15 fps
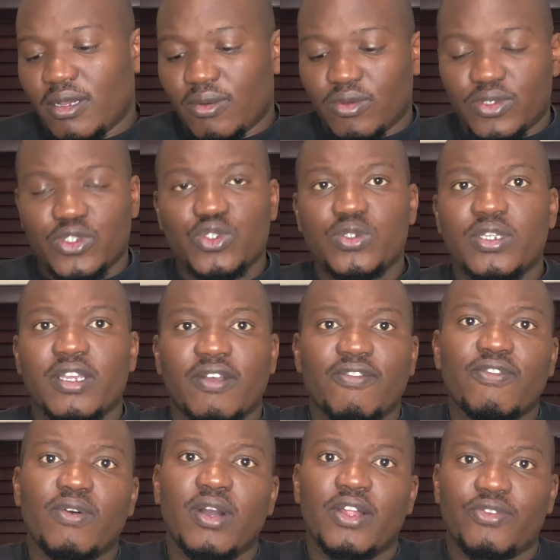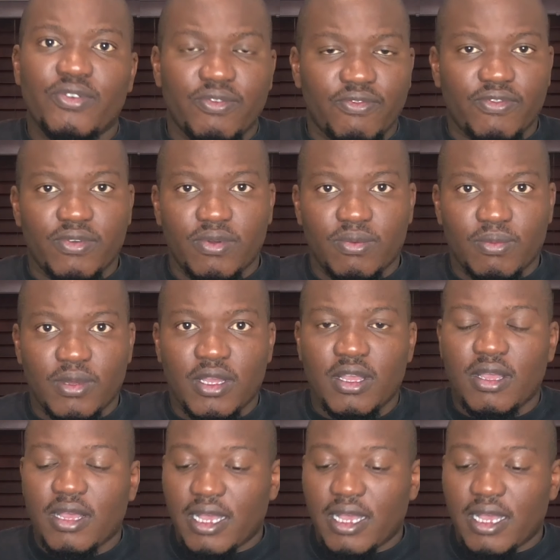I was shooting a 400 film.